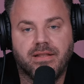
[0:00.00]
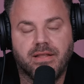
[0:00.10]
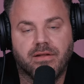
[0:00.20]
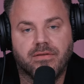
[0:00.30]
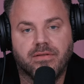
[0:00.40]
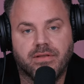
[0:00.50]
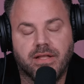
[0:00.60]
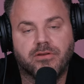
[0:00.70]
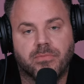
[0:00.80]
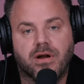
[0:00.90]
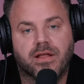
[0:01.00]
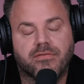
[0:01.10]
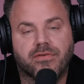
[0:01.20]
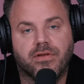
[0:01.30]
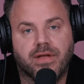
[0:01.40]
you know, niche
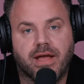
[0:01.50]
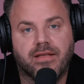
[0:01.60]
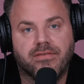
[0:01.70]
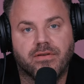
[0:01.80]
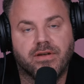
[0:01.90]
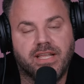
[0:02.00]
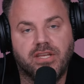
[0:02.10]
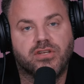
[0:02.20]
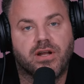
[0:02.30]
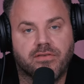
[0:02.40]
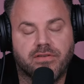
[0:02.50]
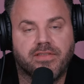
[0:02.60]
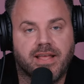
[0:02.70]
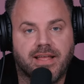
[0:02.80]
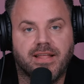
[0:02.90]
market for you guys or niche, however you
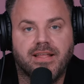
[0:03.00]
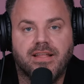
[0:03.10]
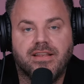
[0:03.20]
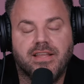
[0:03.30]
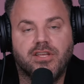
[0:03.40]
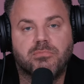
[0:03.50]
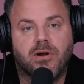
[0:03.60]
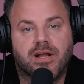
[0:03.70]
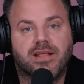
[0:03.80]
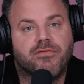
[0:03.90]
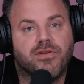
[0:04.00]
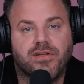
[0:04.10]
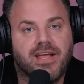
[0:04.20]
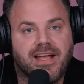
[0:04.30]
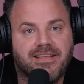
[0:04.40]
say it, niche market for
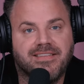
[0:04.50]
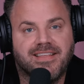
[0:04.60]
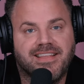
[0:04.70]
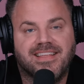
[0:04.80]
you guys.